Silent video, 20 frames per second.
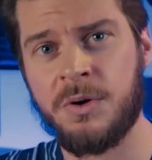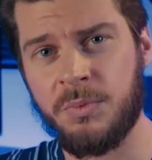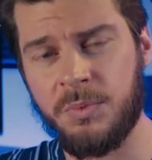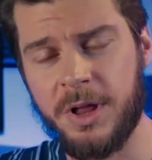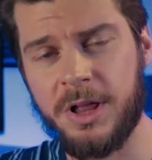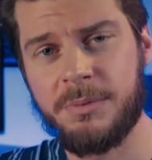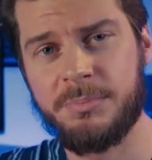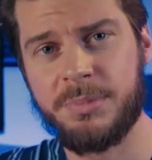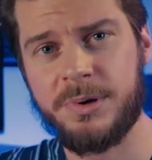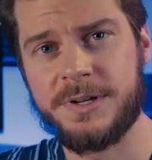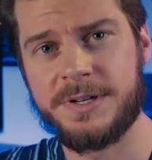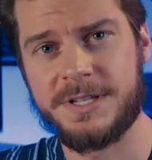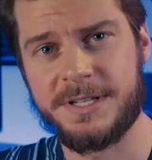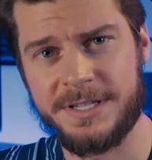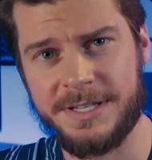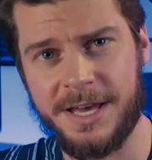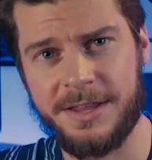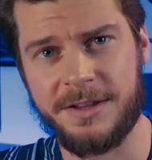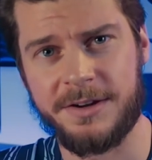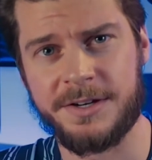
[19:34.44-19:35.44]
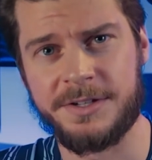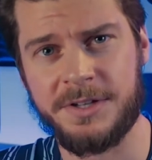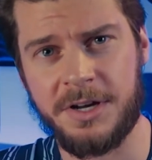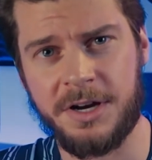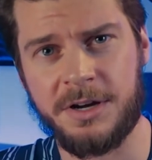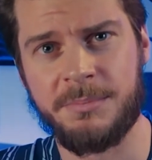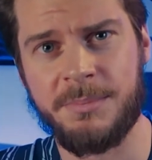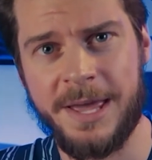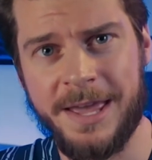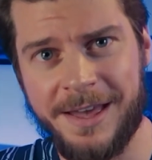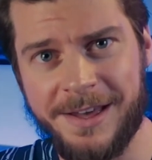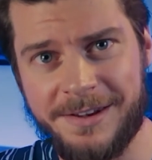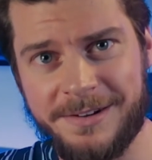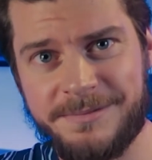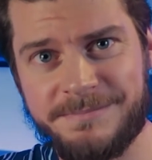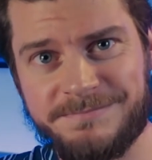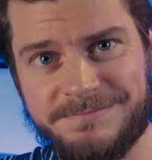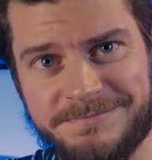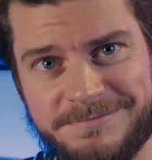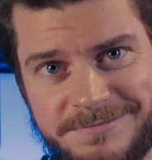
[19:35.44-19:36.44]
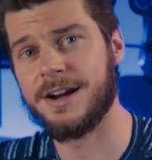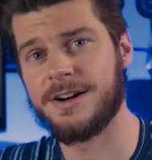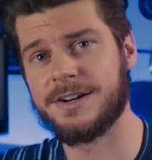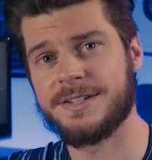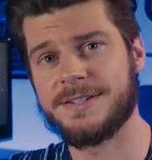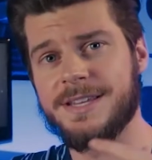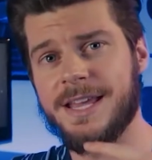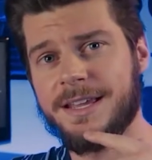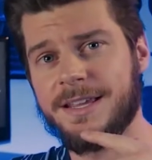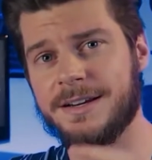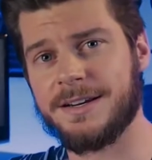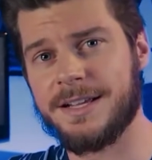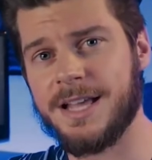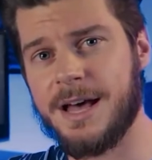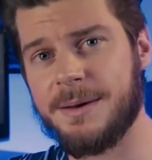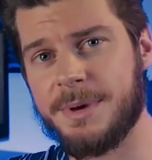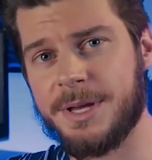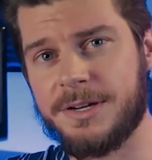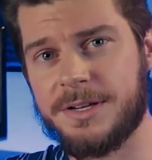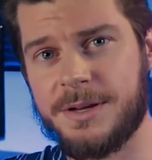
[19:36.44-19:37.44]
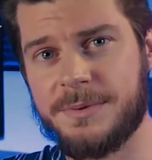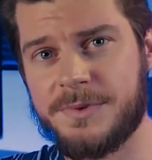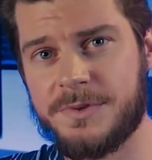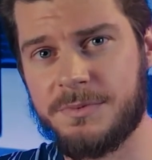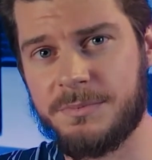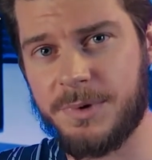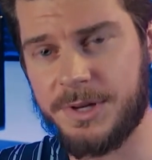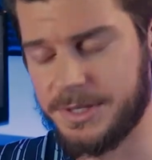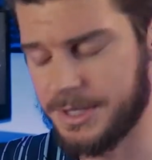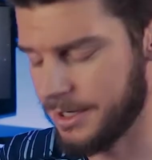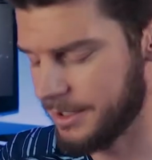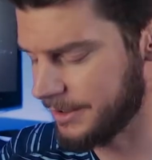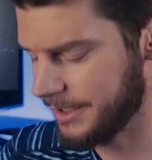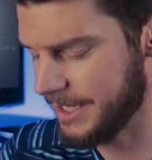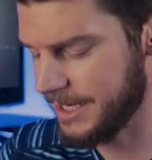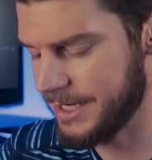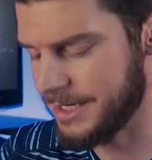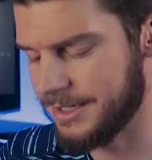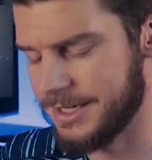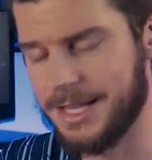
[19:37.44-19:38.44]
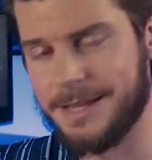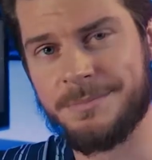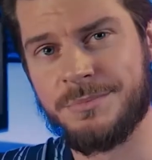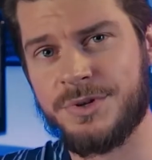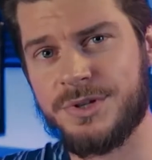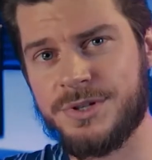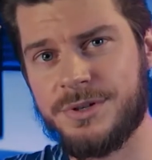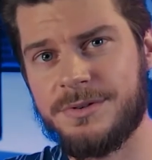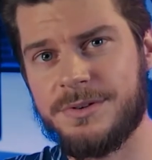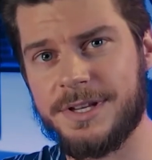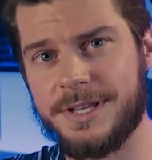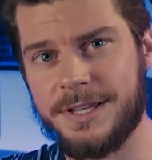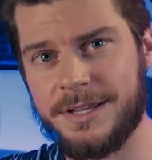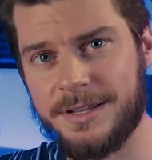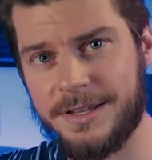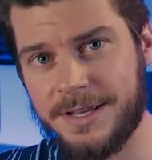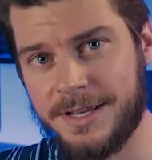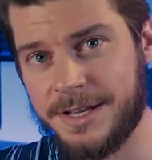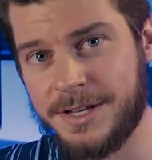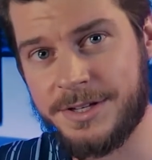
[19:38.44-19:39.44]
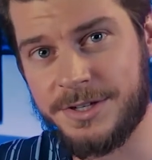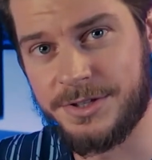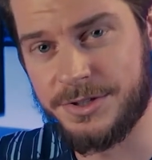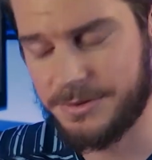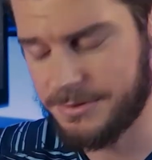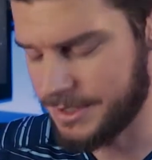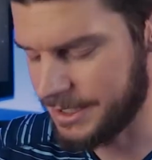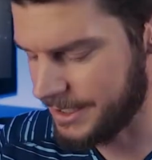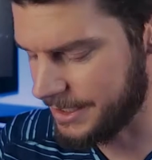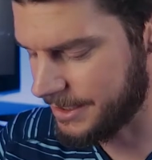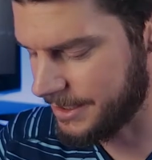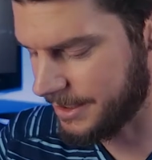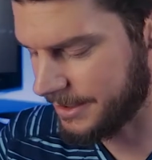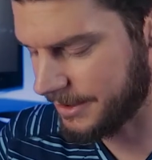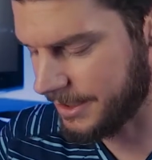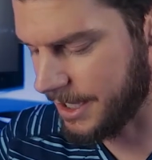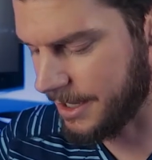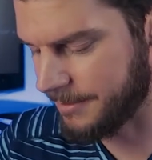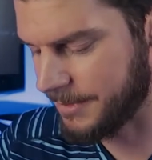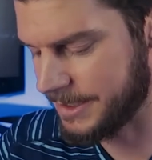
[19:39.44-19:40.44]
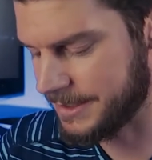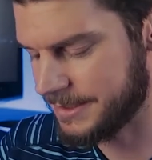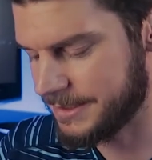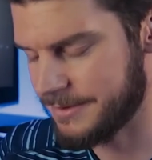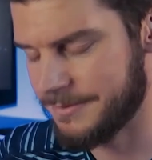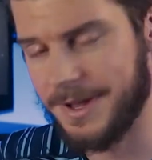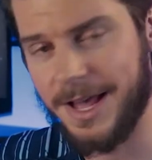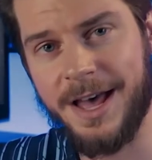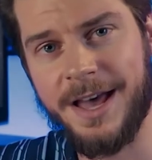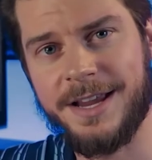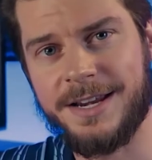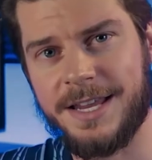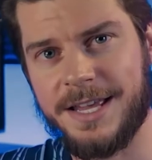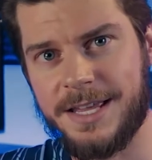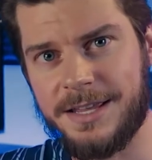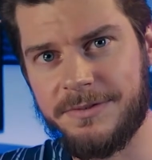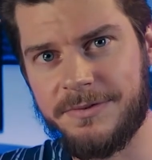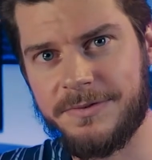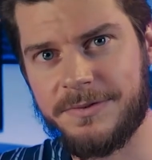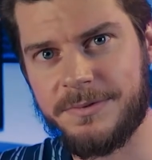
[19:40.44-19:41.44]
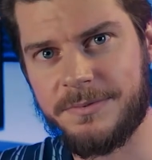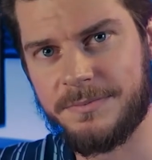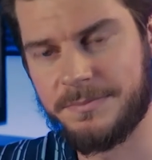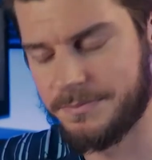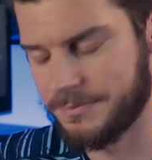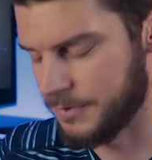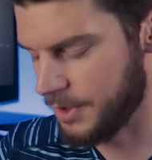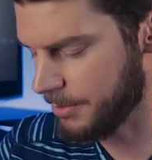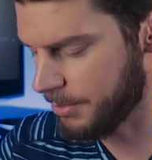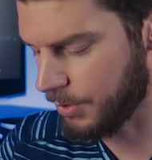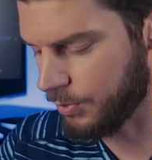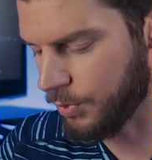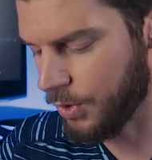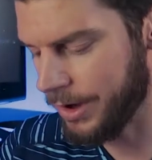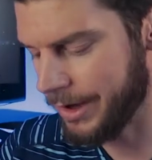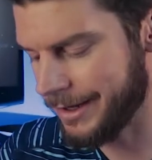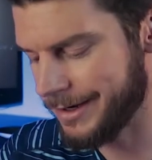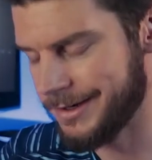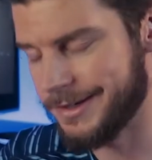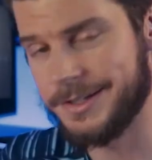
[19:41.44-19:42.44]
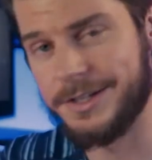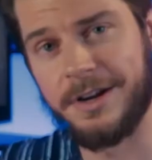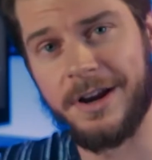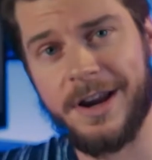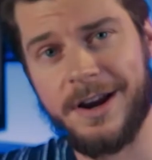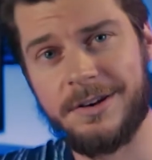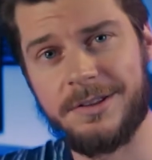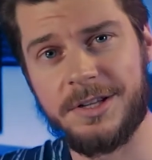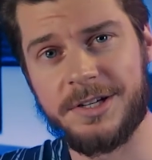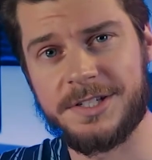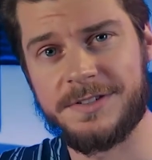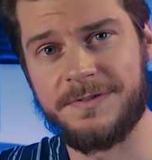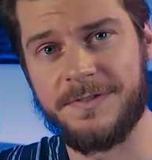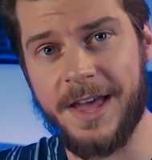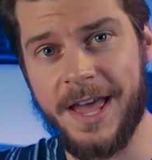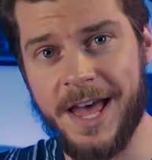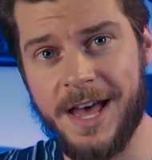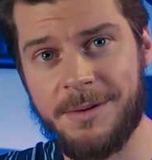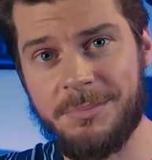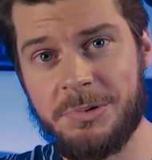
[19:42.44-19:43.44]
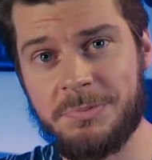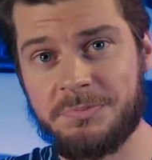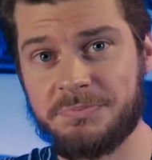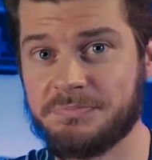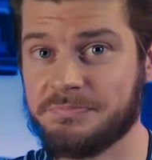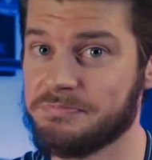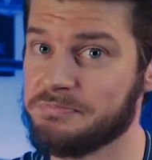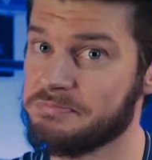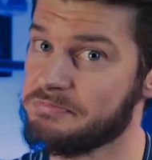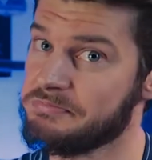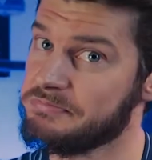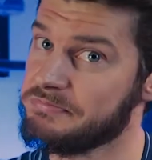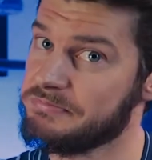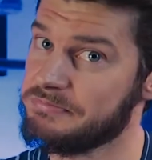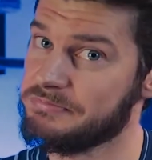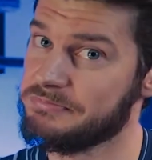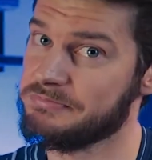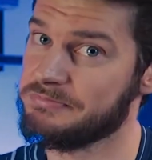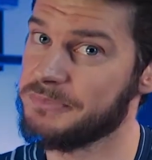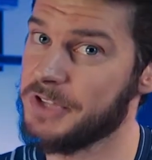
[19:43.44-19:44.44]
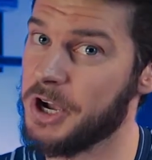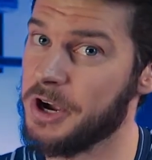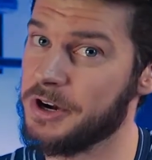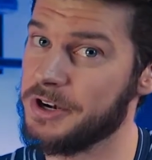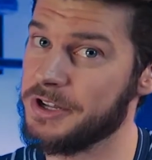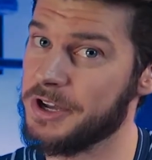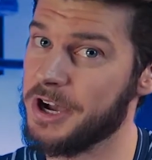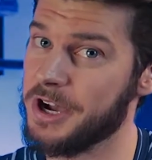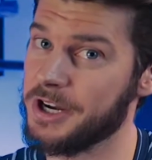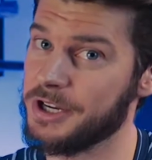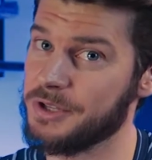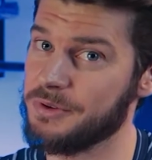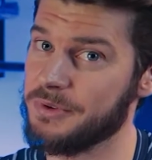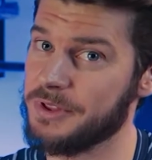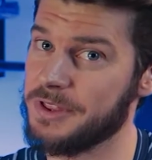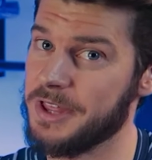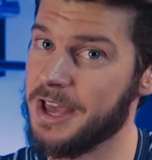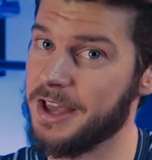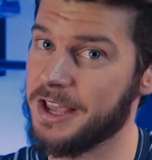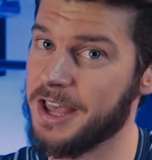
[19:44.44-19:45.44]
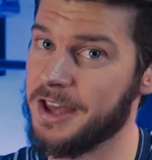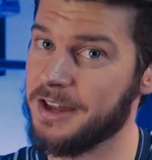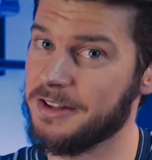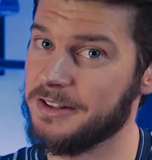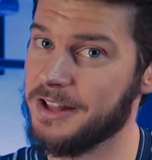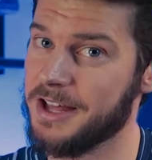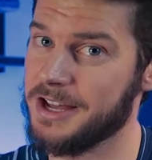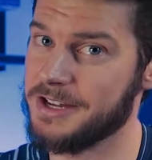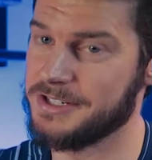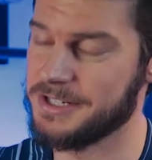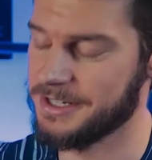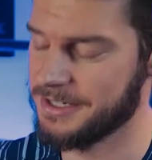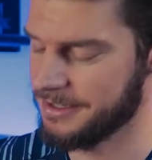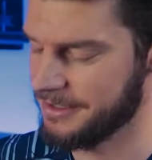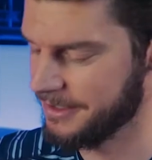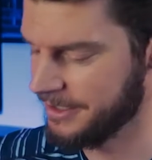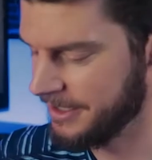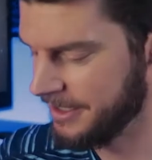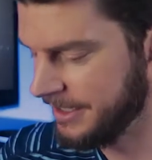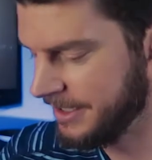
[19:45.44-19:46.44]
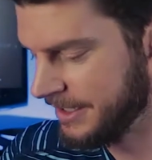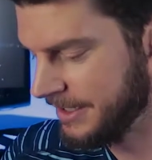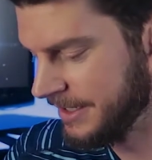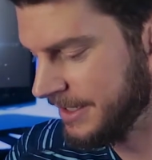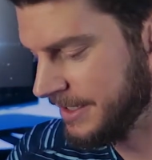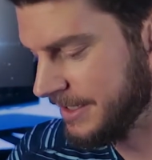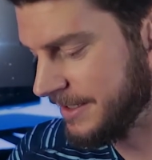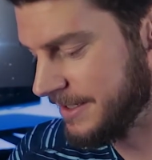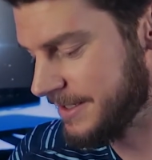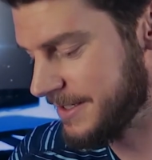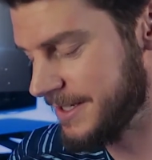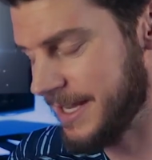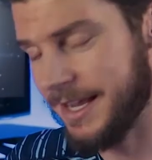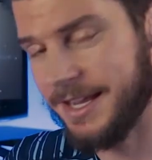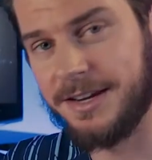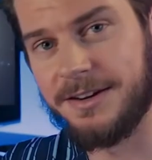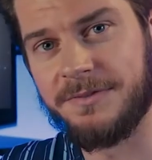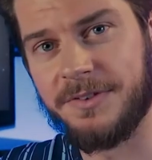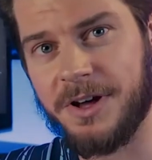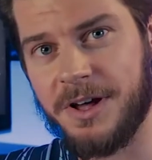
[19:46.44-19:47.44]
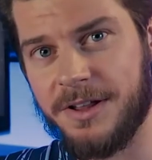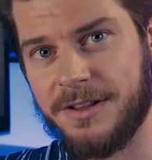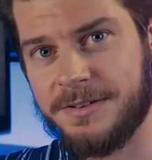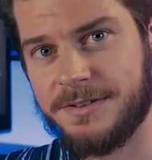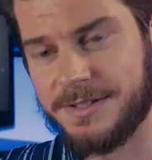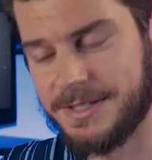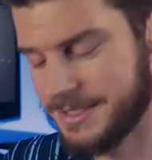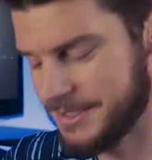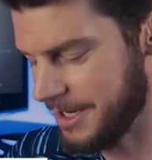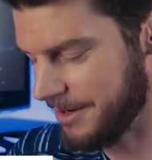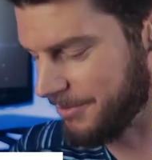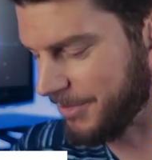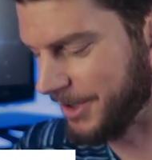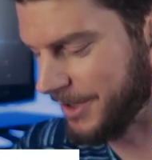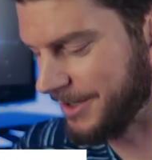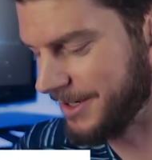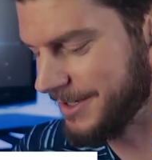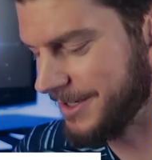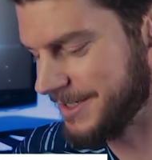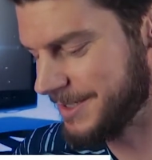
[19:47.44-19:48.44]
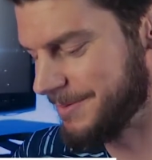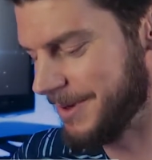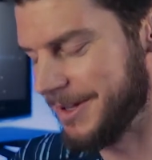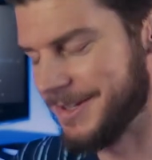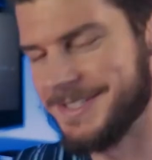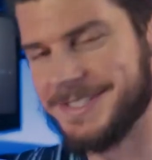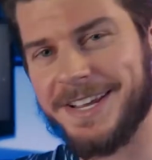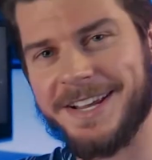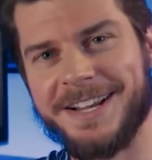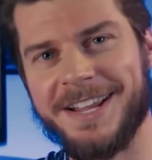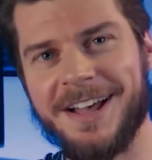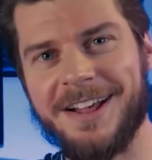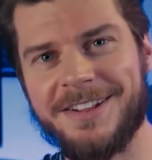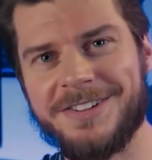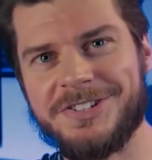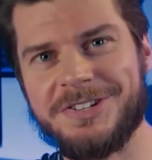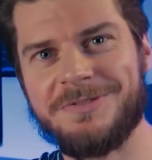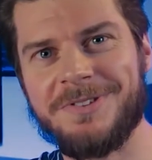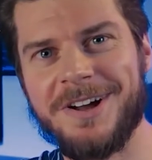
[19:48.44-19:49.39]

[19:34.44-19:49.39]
well put together young man. And our second comment comes from a young lady named Judy. Judy comments, "Hi Dave. Number one, your hair looks fab." Hard to argue with that kind of logic. Second of all, someone spelled psychology